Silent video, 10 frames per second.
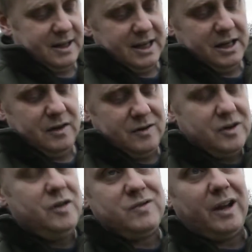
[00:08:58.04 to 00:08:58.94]
that
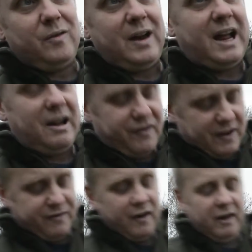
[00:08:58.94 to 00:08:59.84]
you don't have
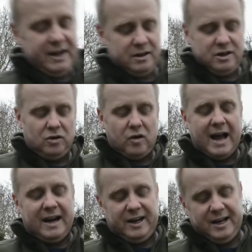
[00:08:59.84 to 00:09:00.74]
to find your
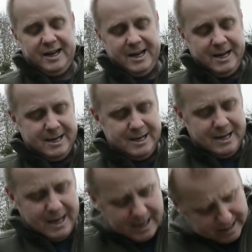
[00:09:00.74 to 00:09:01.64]
Allen key,
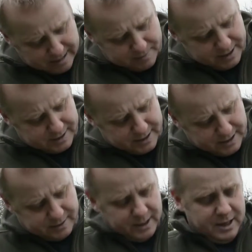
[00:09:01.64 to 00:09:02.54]
he
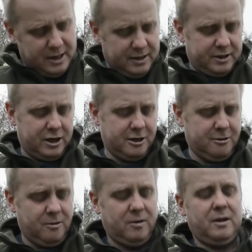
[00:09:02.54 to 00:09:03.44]
says. So